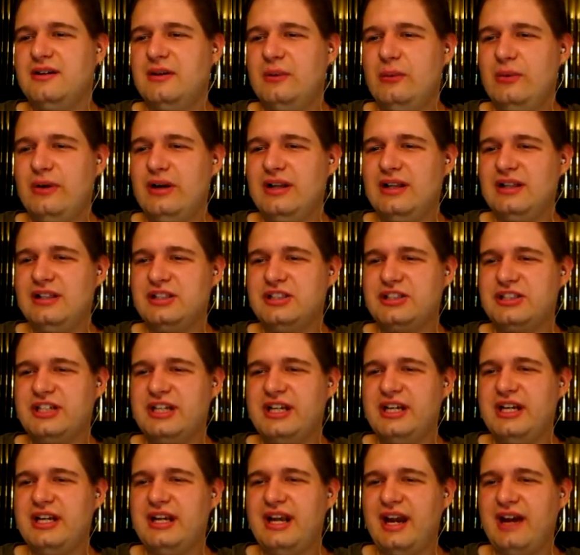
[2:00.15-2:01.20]
Will
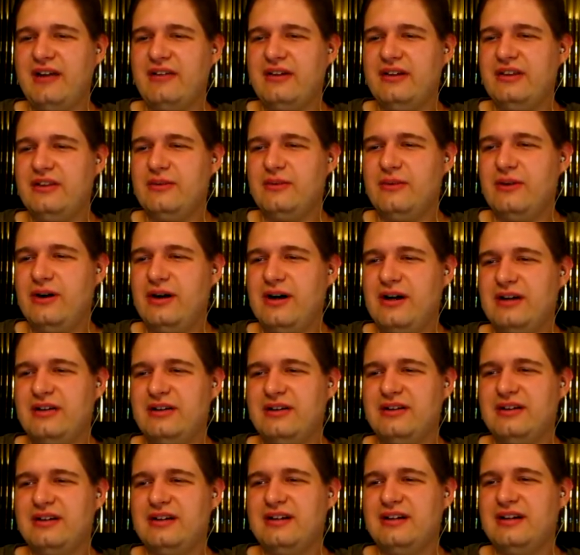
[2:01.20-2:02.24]
she carry the
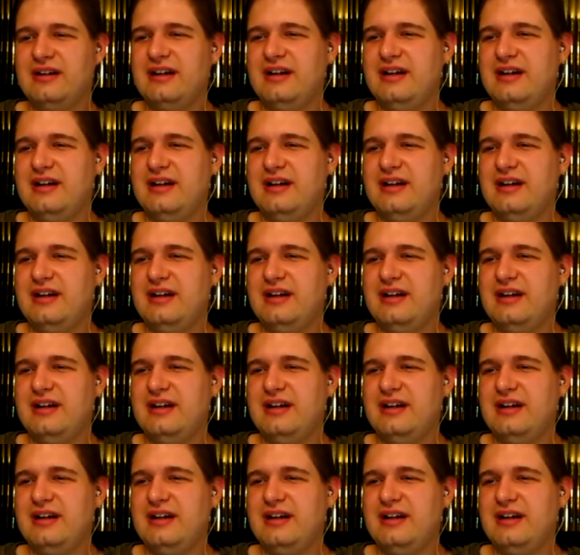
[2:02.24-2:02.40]
water?